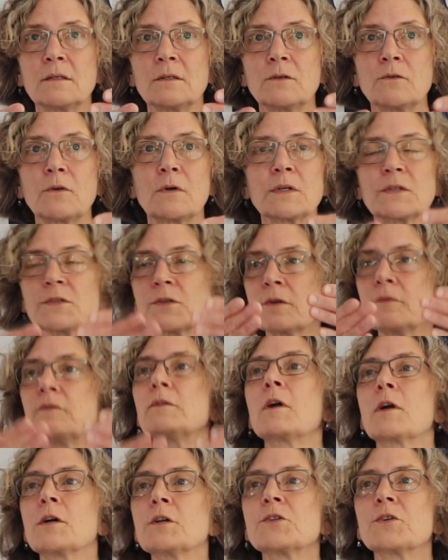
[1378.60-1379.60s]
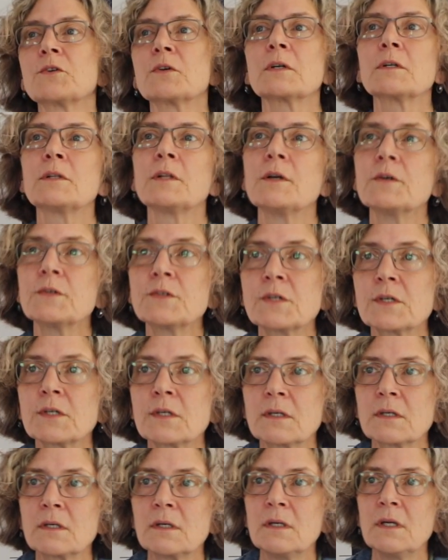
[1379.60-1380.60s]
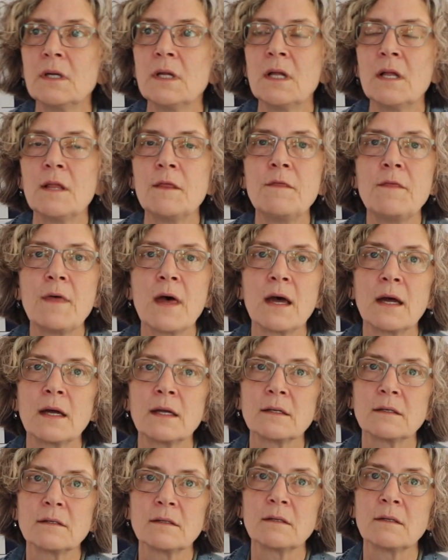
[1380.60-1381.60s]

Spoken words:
growing sort of larger and closer, that